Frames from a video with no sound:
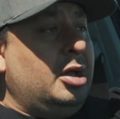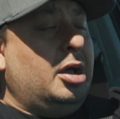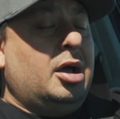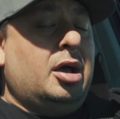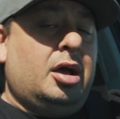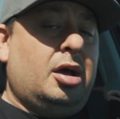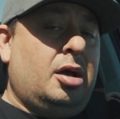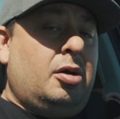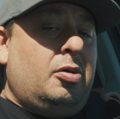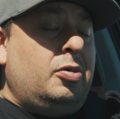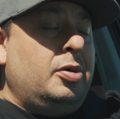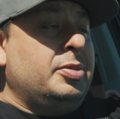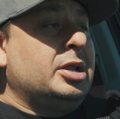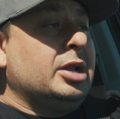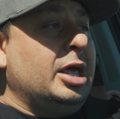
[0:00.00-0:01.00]
Uh,
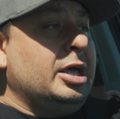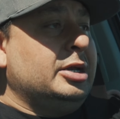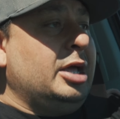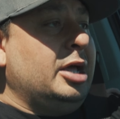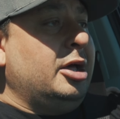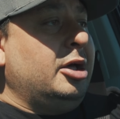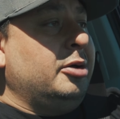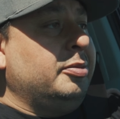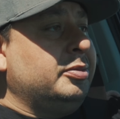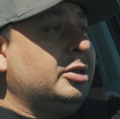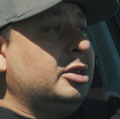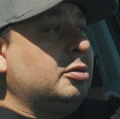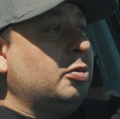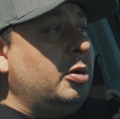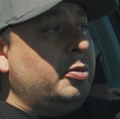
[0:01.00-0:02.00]
we'll be glad to help.
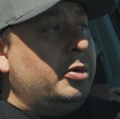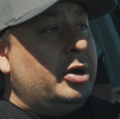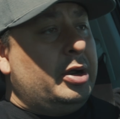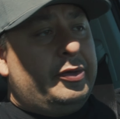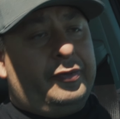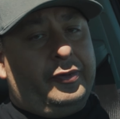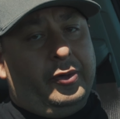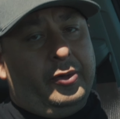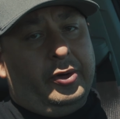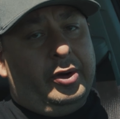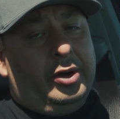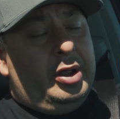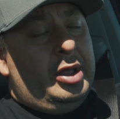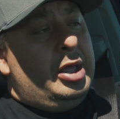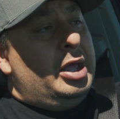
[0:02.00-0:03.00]
It's what we're here
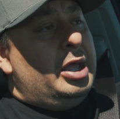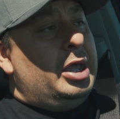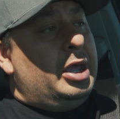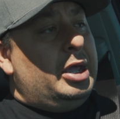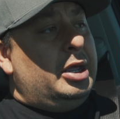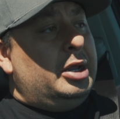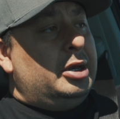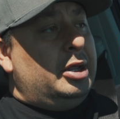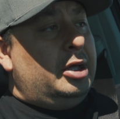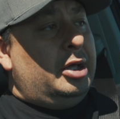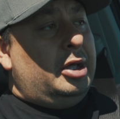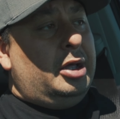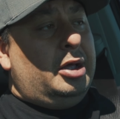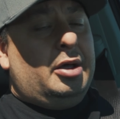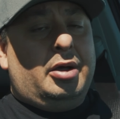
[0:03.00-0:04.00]
for. And,
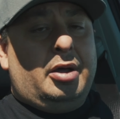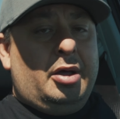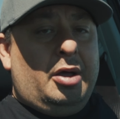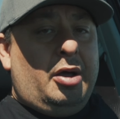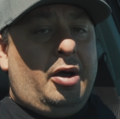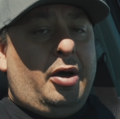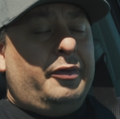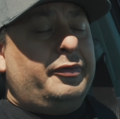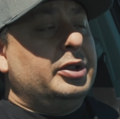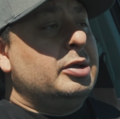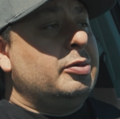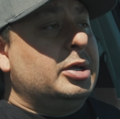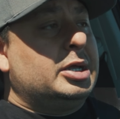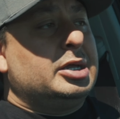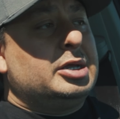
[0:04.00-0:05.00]
uh,
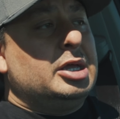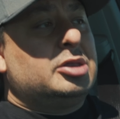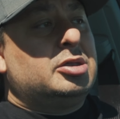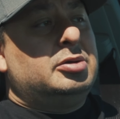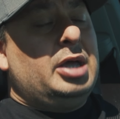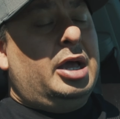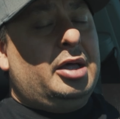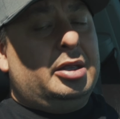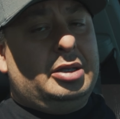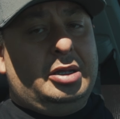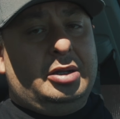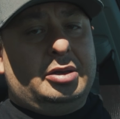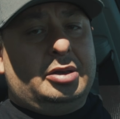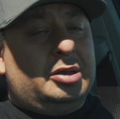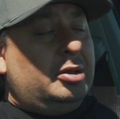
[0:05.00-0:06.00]
hopefully we can get you dialed
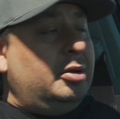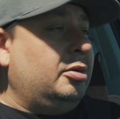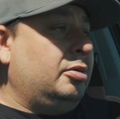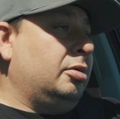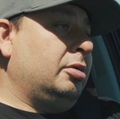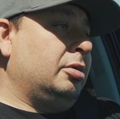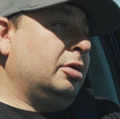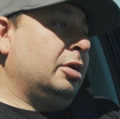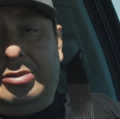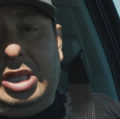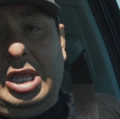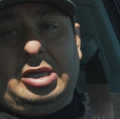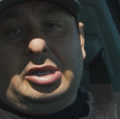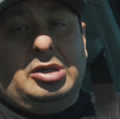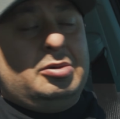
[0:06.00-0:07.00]
in. So
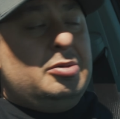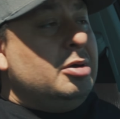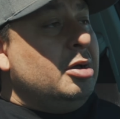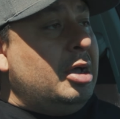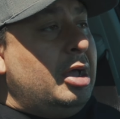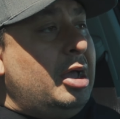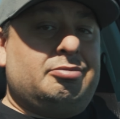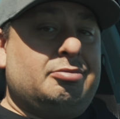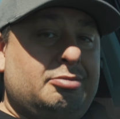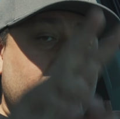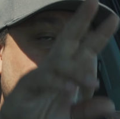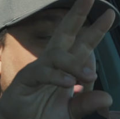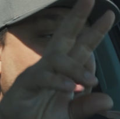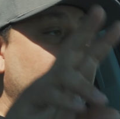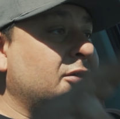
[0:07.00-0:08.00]
thank you.
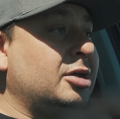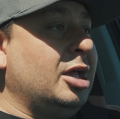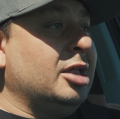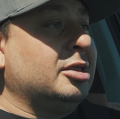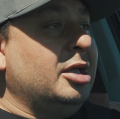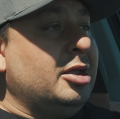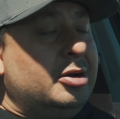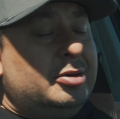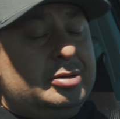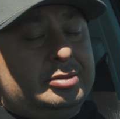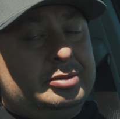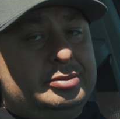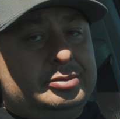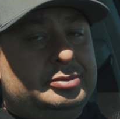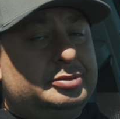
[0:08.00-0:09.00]
See you guys later.